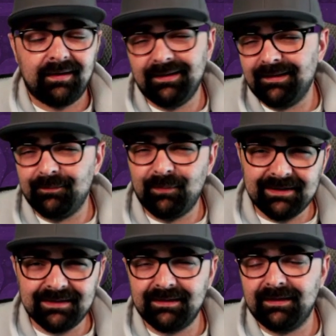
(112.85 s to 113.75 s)
And
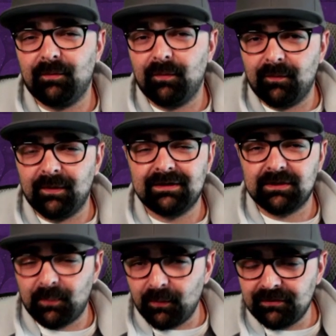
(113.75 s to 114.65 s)
basically what it's
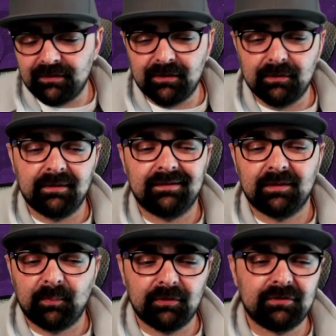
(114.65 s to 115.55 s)
supposed to do, it's
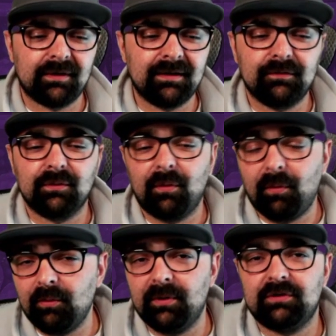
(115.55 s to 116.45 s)
supposed to give you a
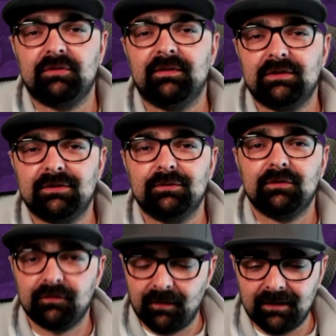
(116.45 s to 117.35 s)
whole bunch of
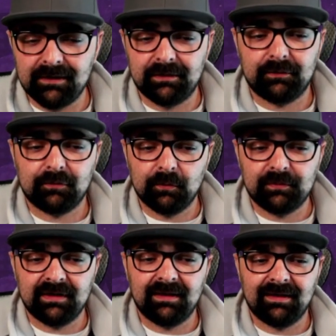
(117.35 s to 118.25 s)
issues, funneling your
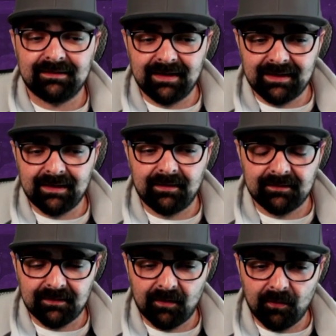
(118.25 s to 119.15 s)
troops in and taking out
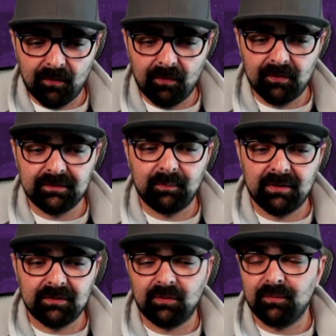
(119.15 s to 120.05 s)
a Town Hall,
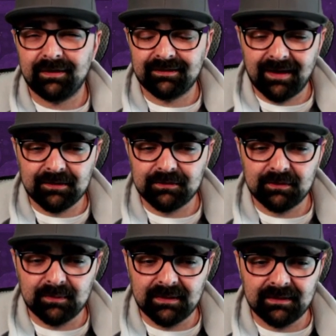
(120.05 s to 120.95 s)
depending on what side you
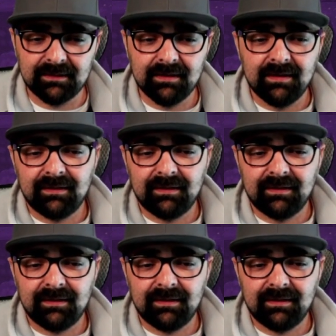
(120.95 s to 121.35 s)
come in.